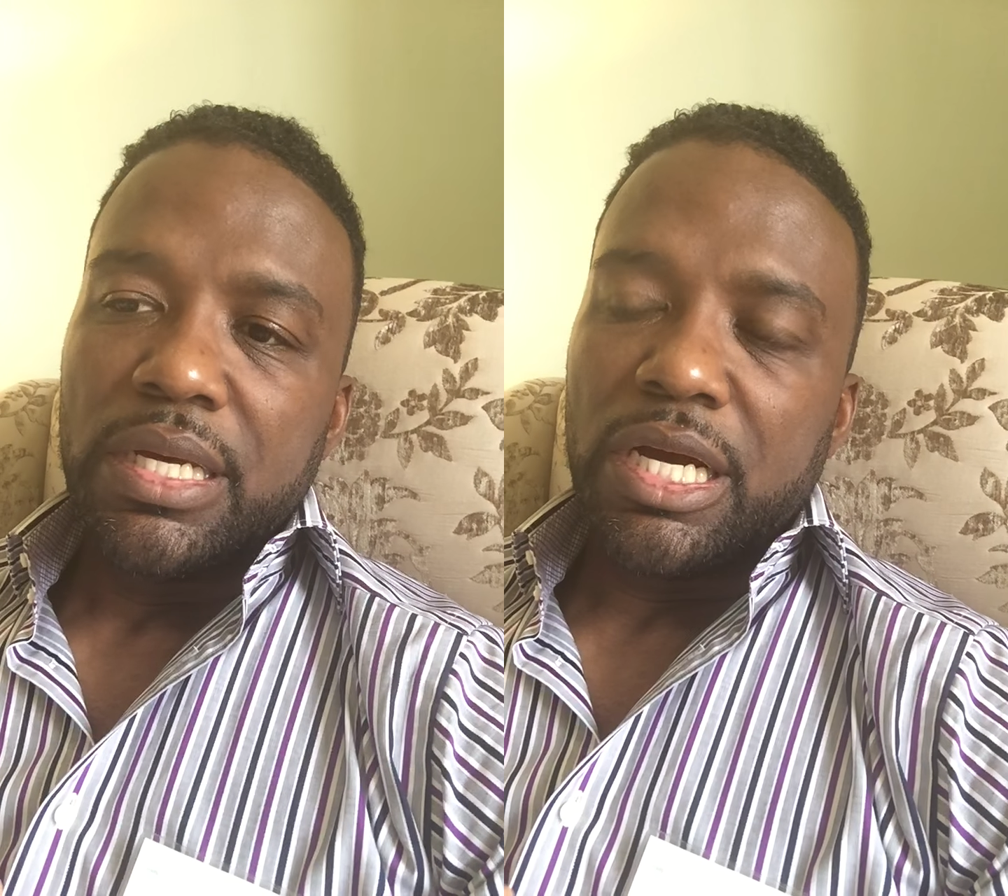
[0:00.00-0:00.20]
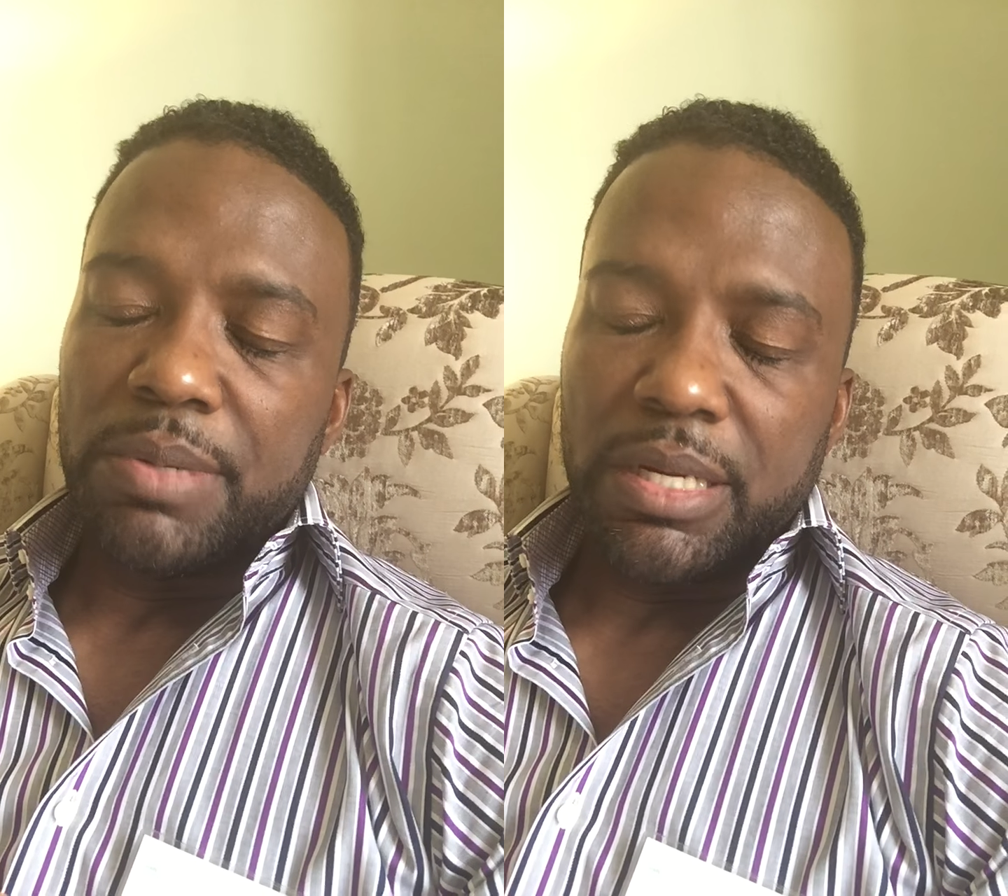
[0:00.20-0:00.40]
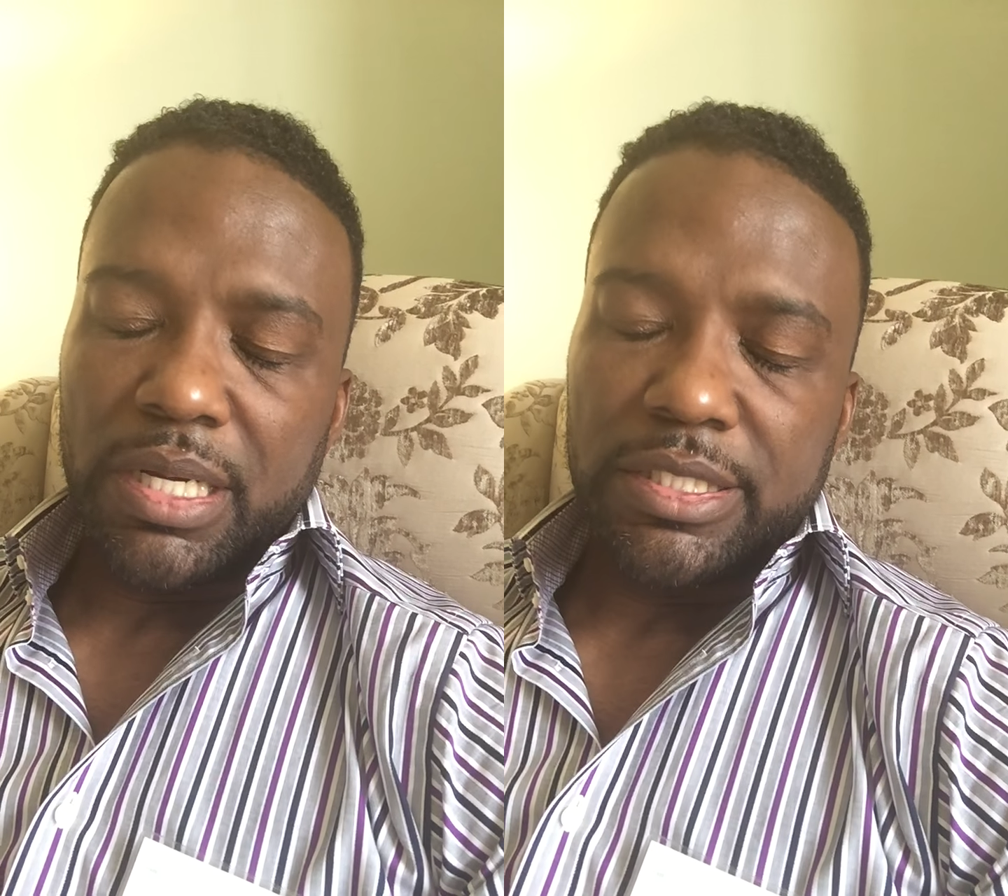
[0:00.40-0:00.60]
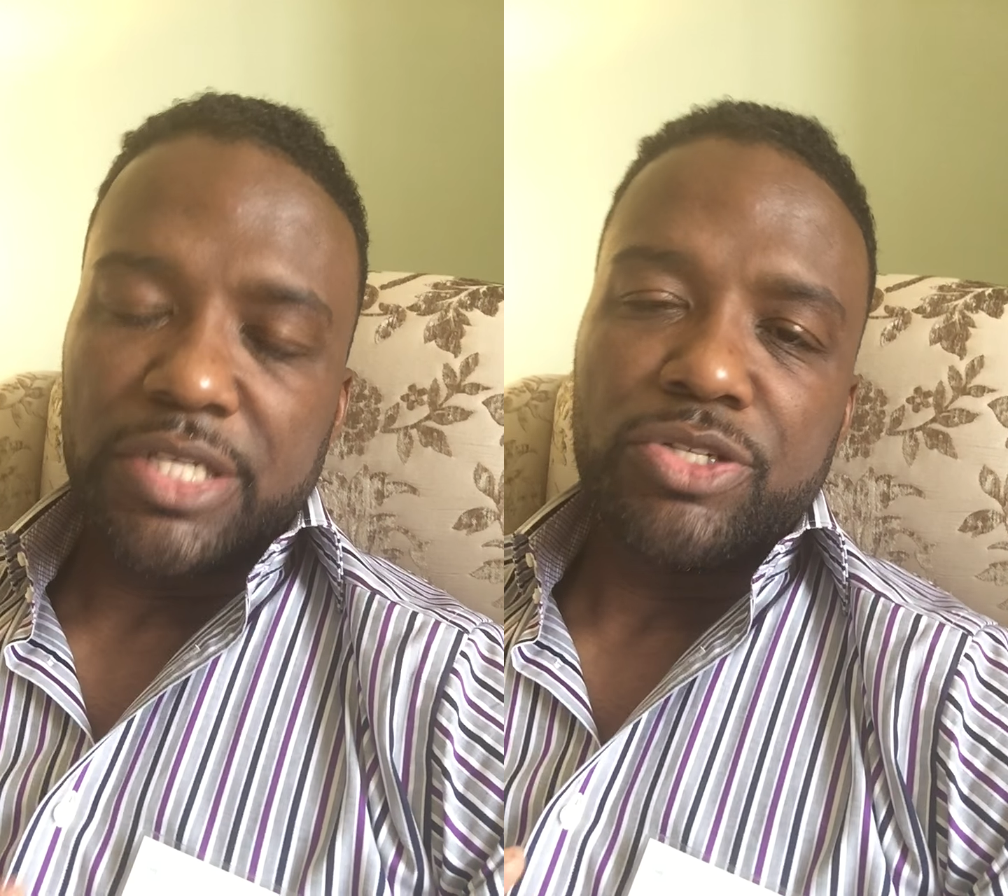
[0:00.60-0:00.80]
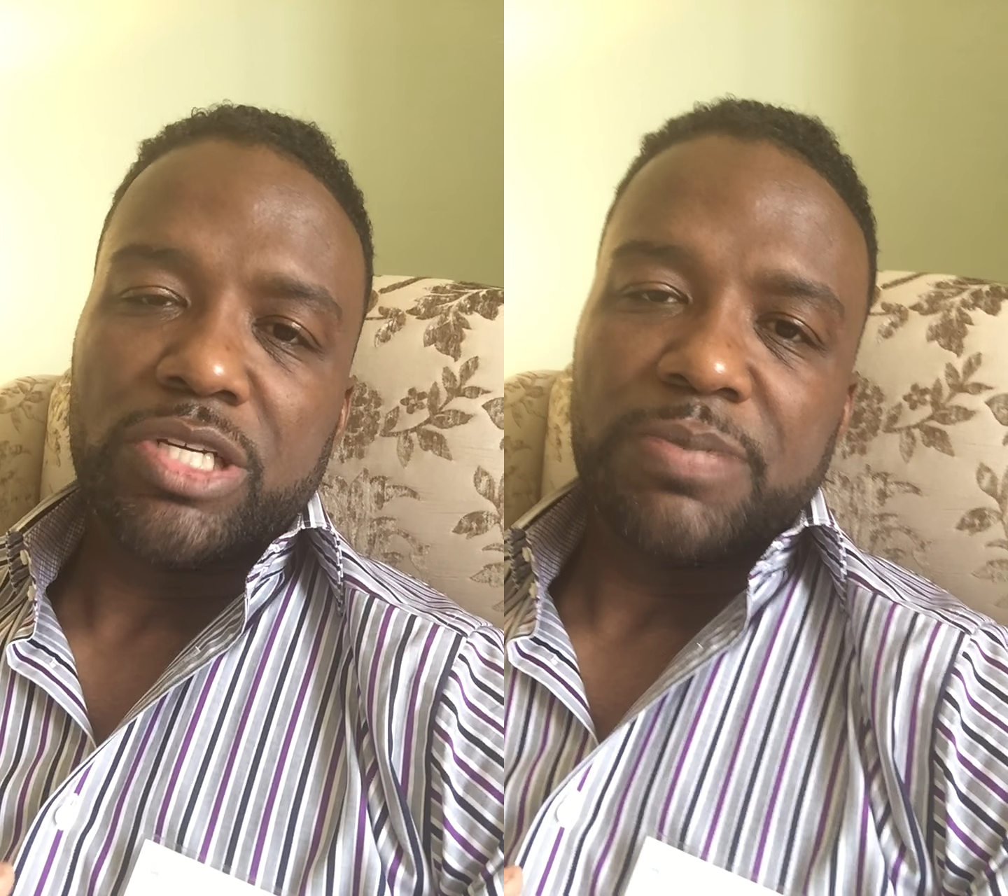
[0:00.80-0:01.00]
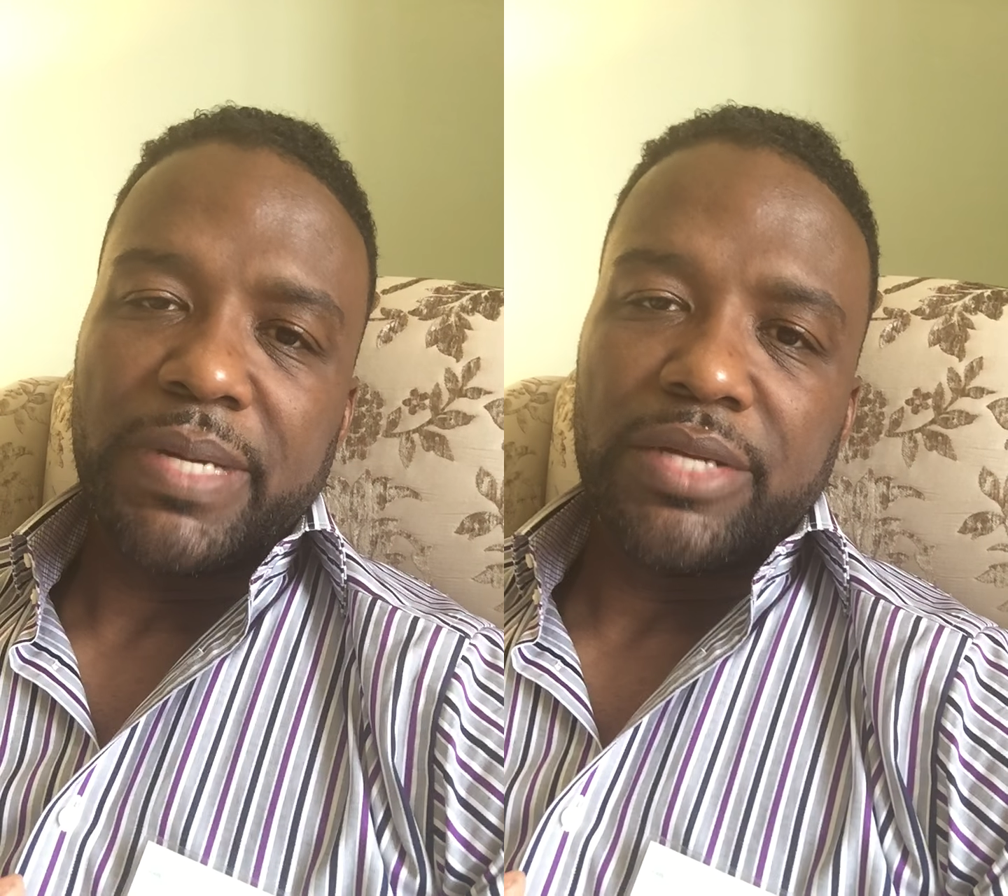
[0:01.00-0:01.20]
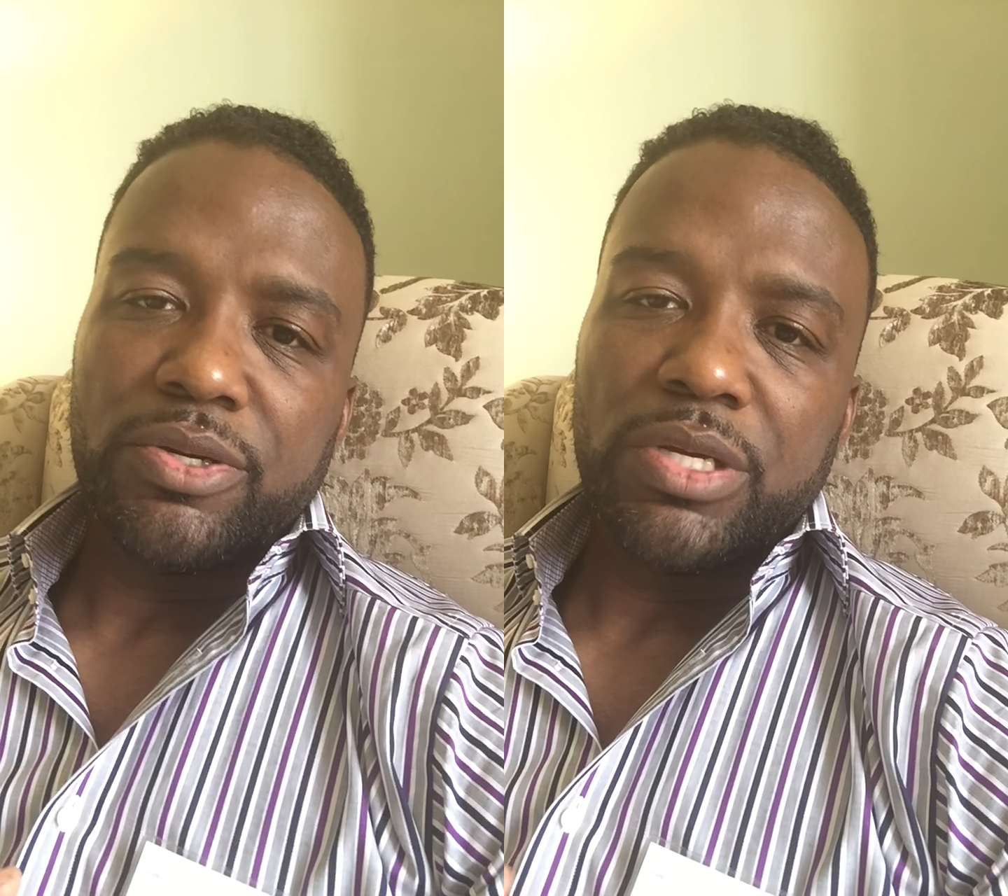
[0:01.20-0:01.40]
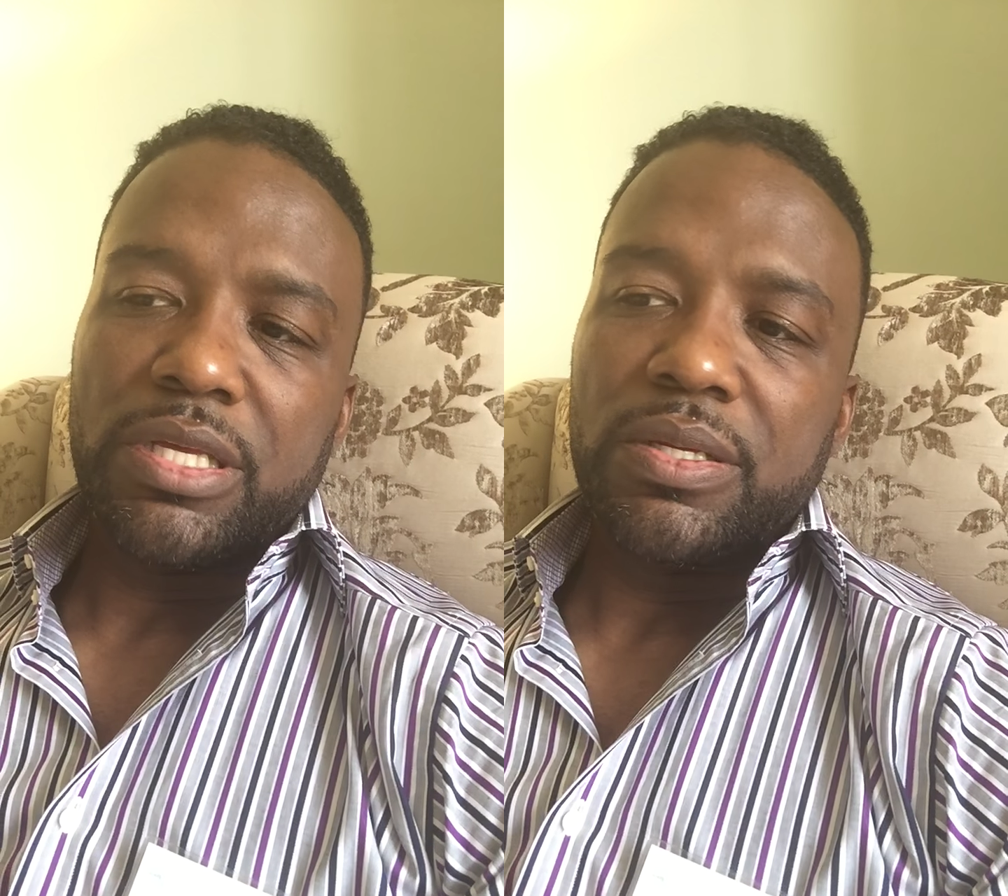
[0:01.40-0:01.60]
a tissue expander